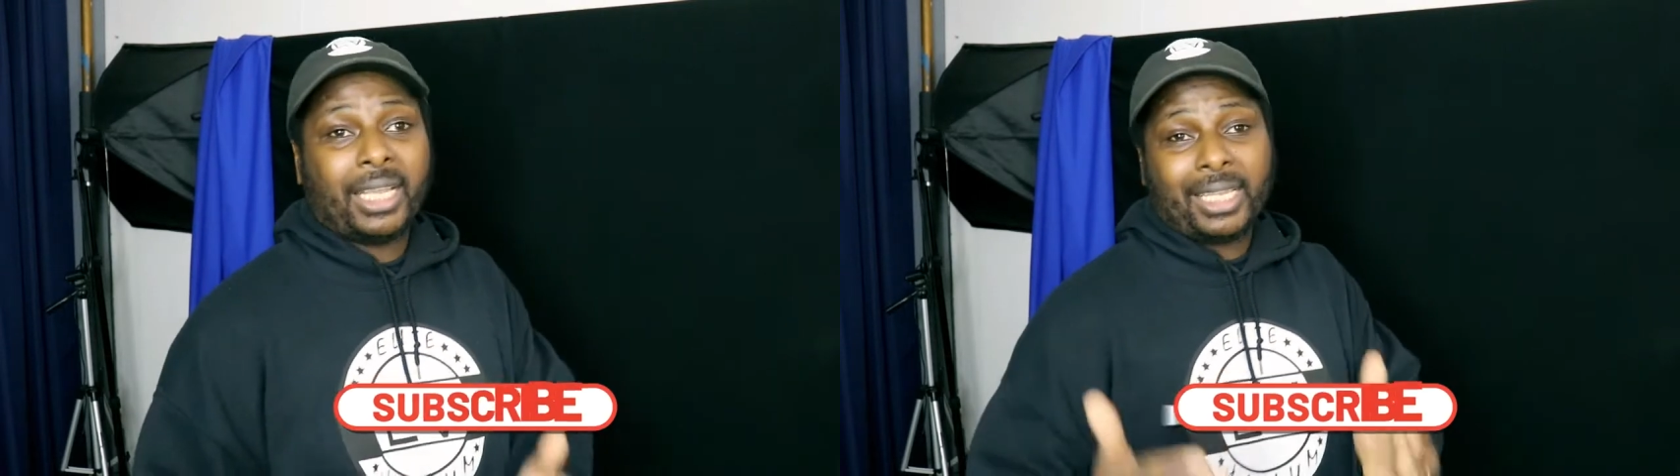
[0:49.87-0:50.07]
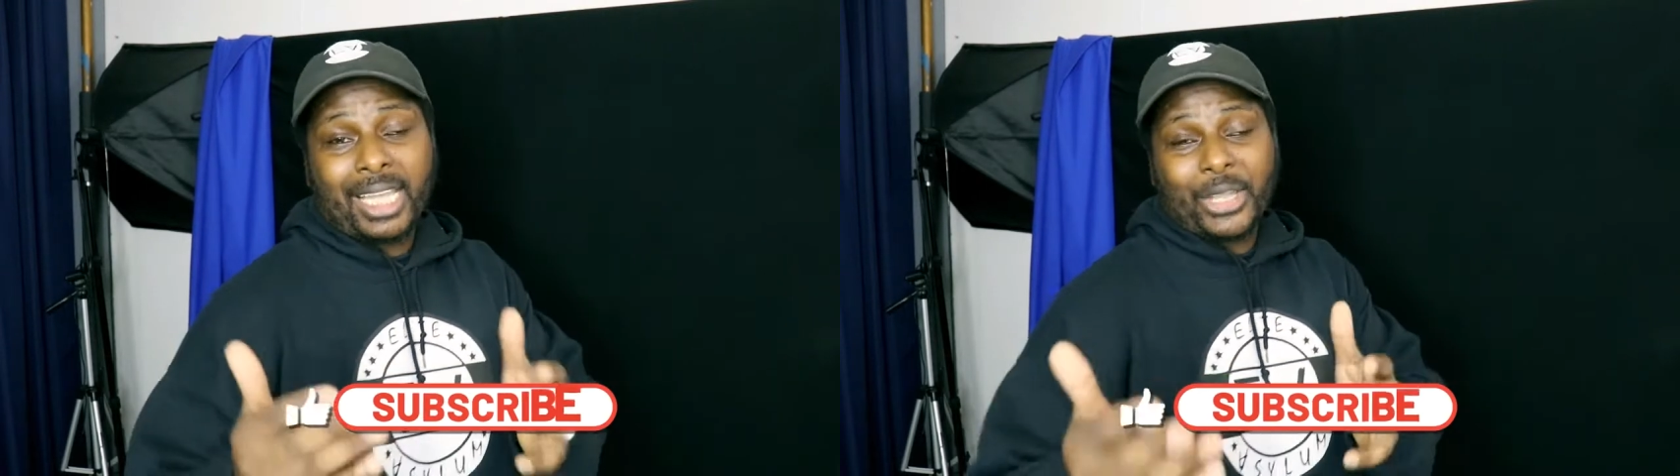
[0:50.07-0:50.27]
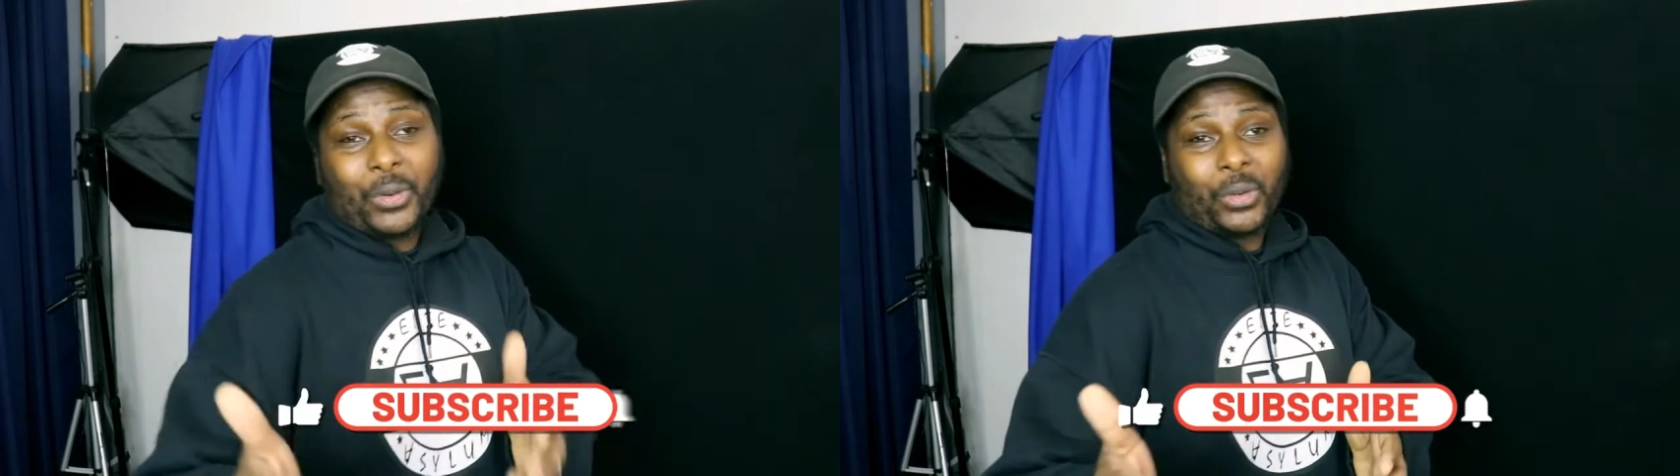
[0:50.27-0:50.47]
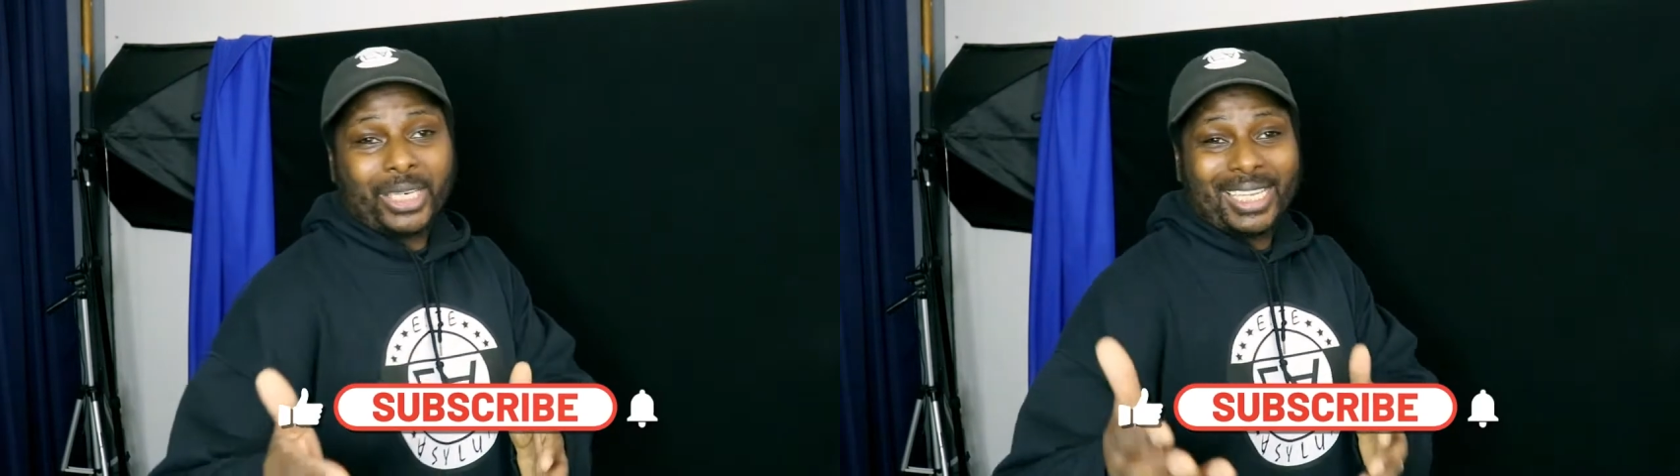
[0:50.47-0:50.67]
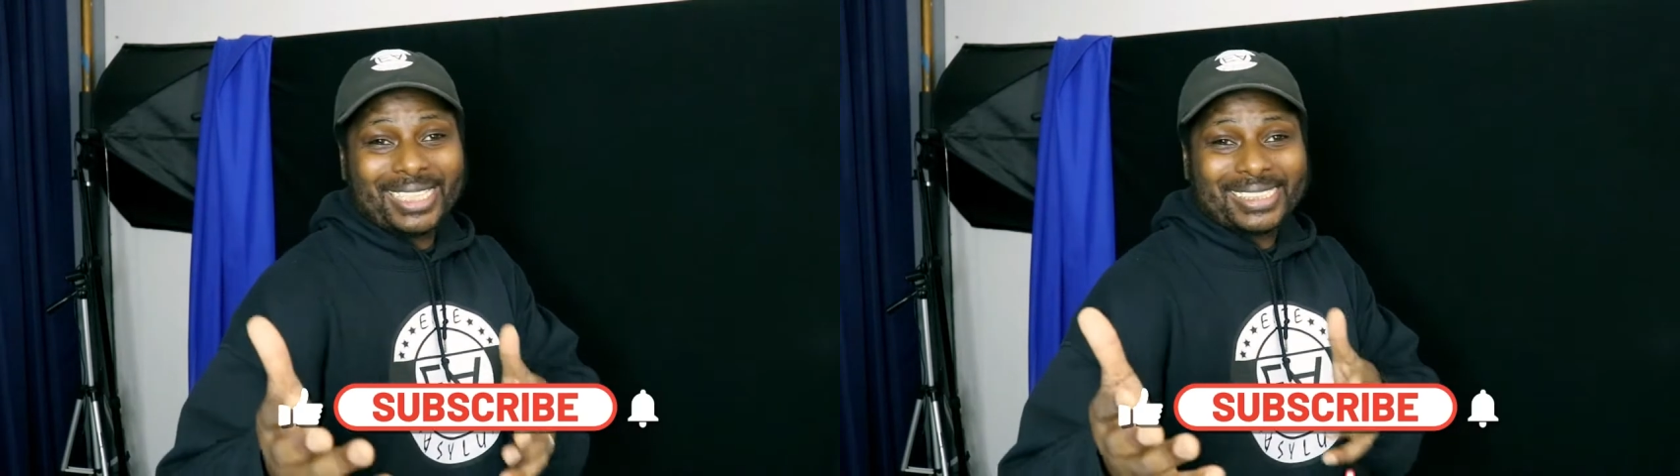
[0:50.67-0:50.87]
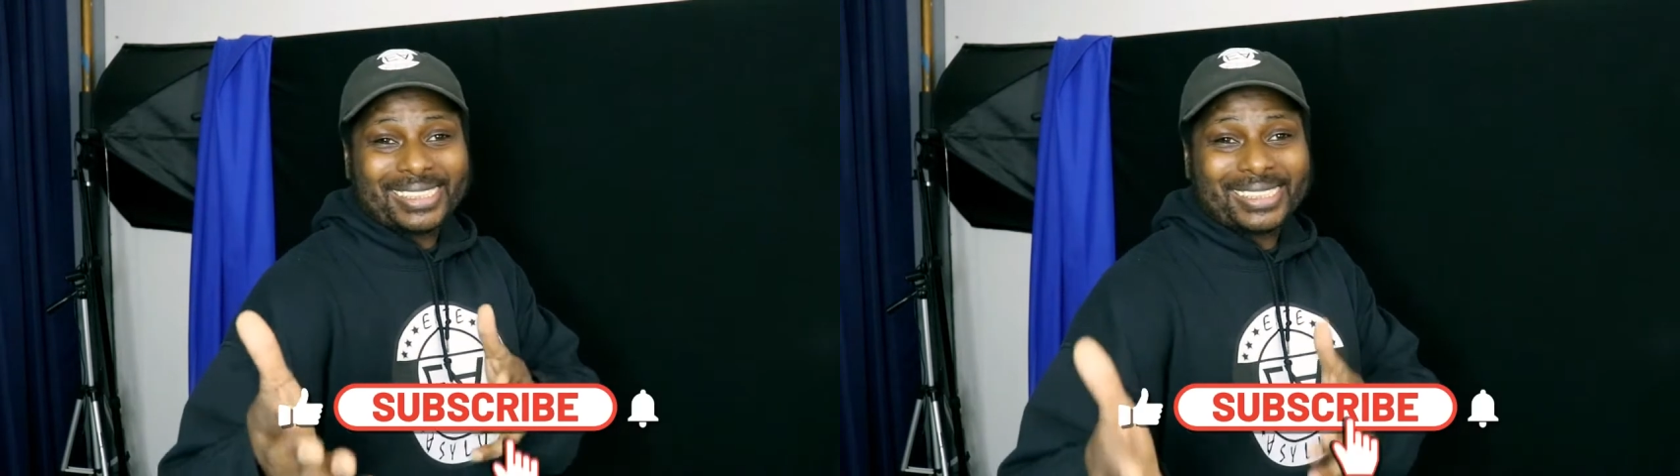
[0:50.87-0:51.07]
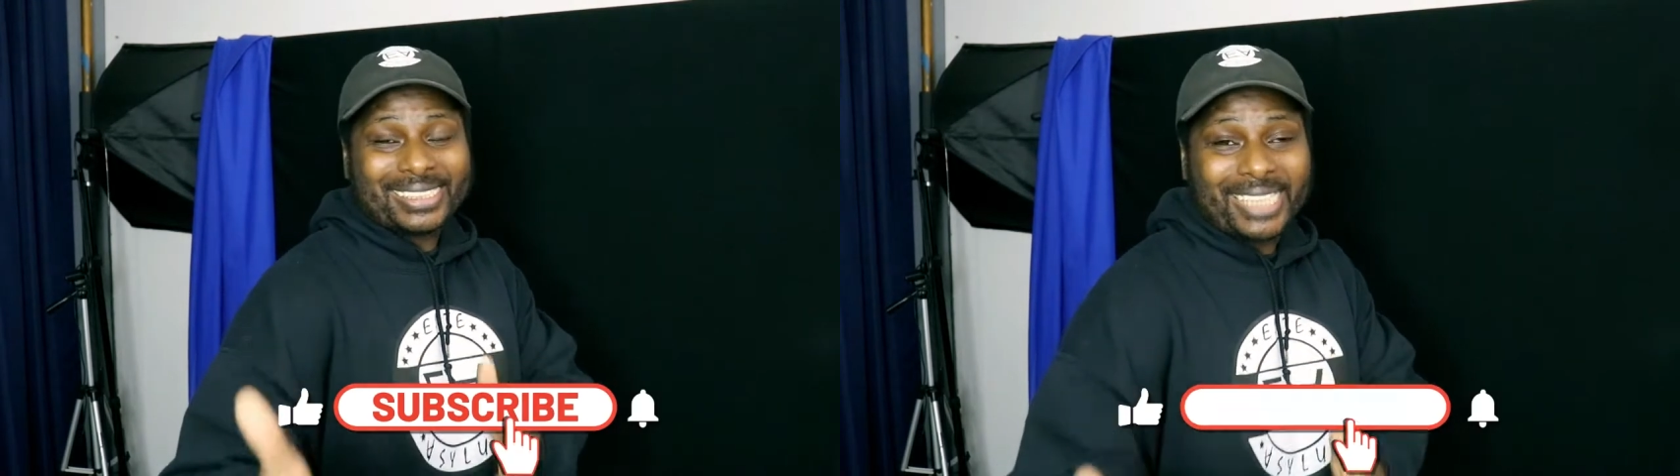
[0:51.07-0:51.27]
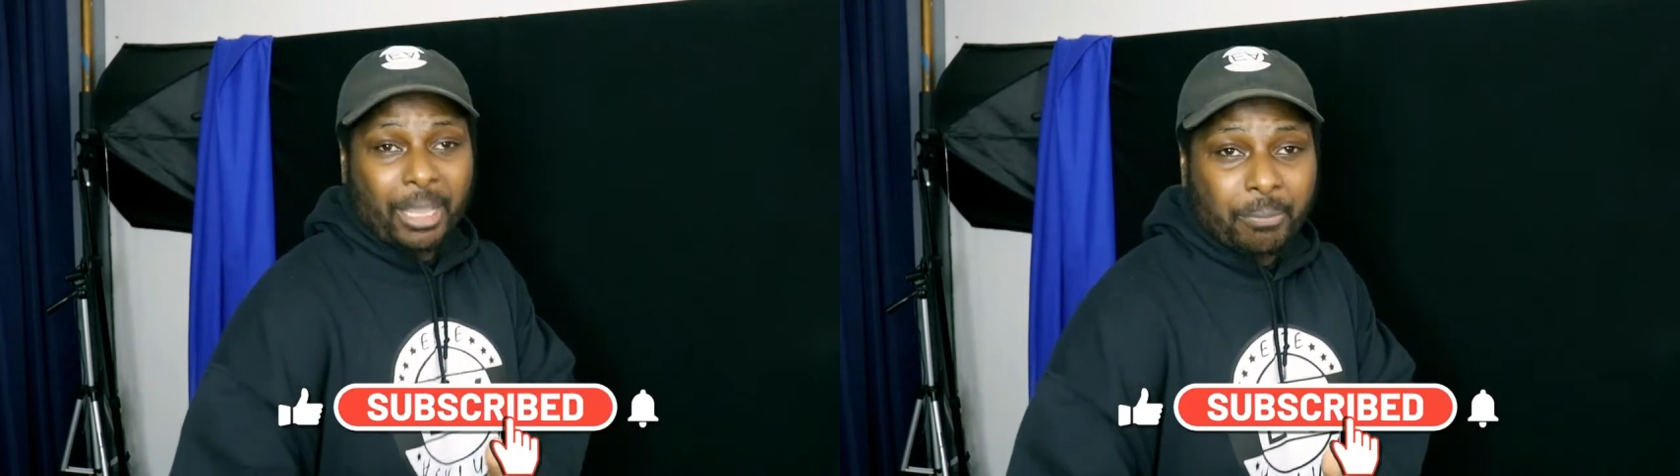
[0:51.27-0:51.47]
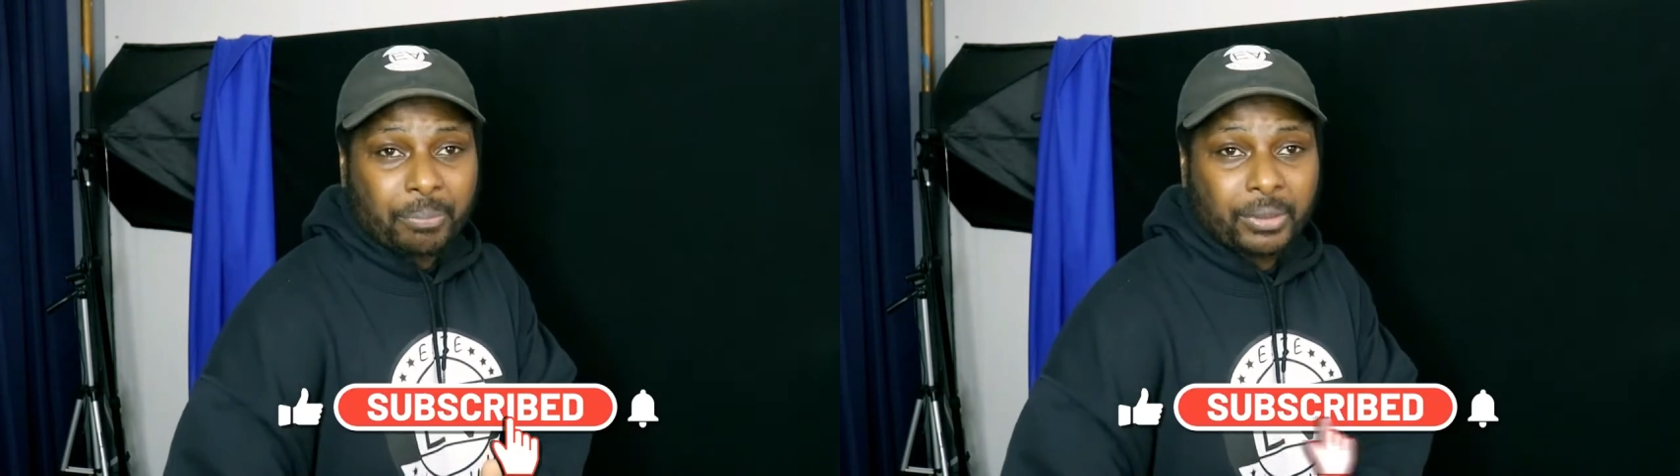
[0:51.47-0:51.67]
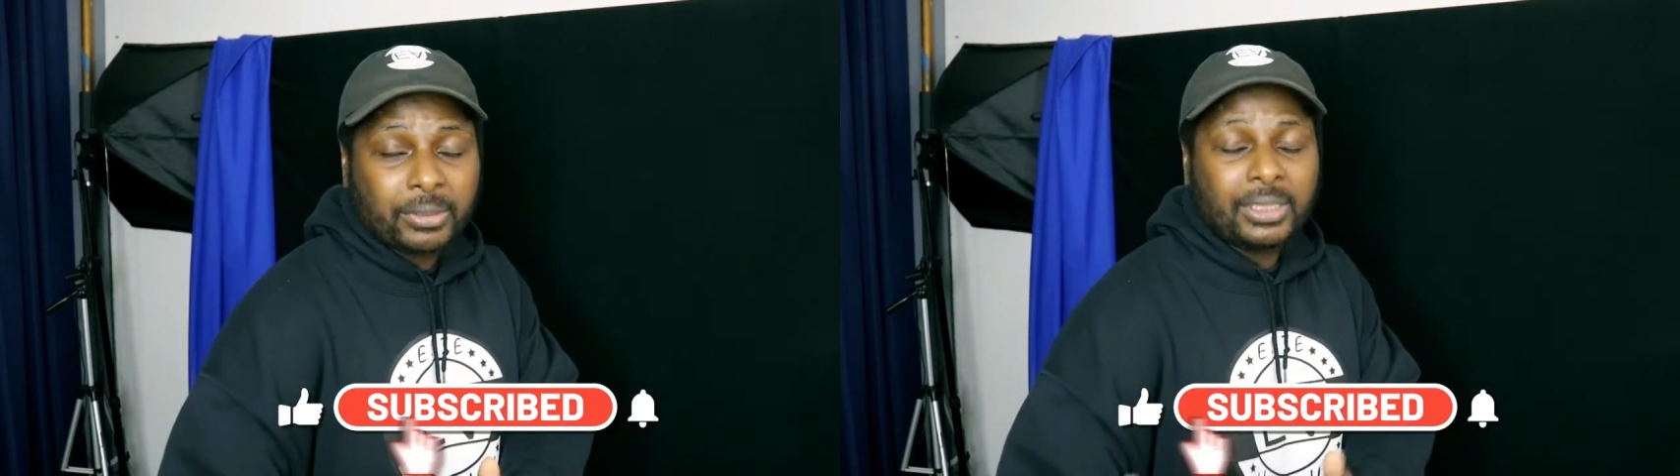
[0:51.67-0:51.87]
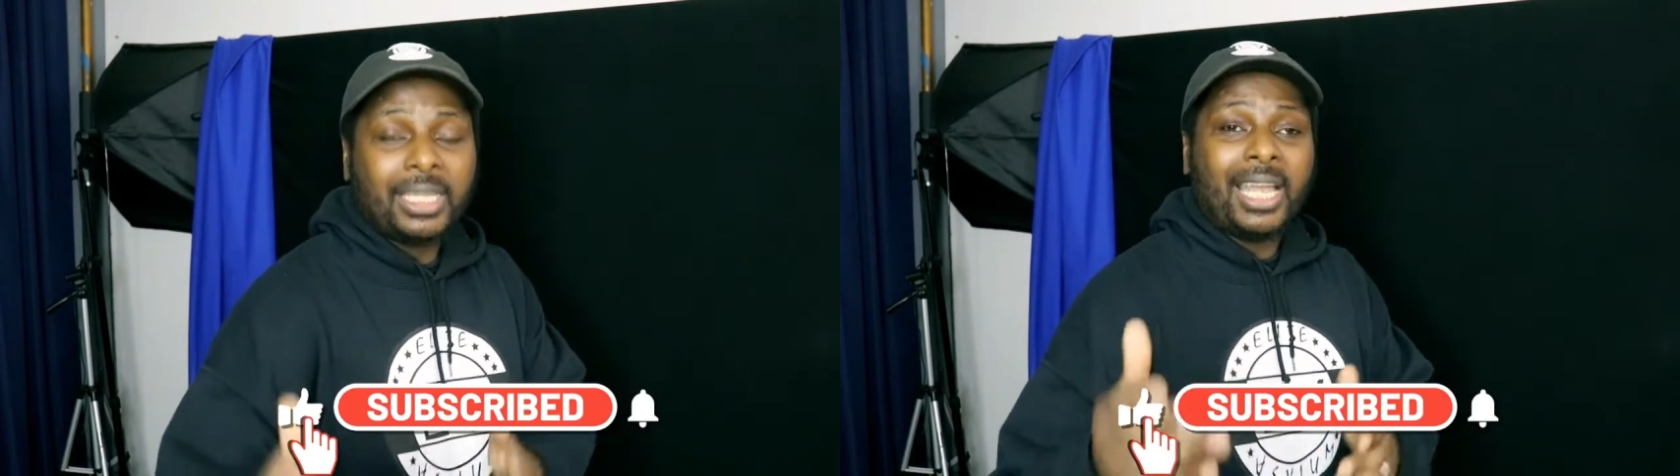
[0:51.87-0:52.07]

and I ordered a sample